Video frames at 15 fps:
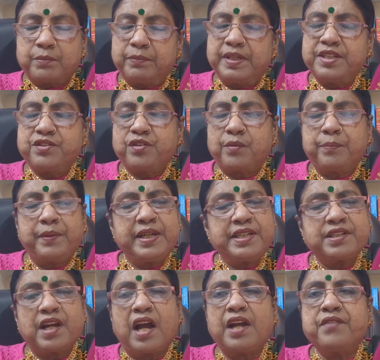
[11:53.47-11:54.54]
Please
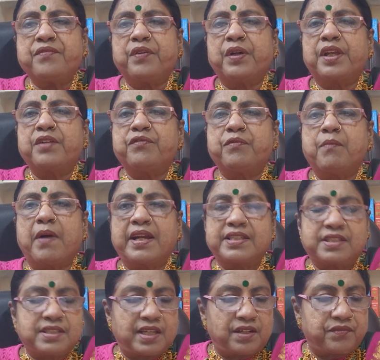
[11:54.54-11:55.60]
repeat, I forgive
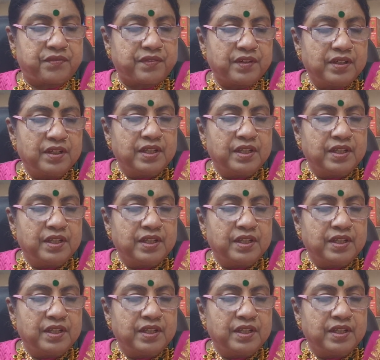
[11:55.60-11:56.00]
myself.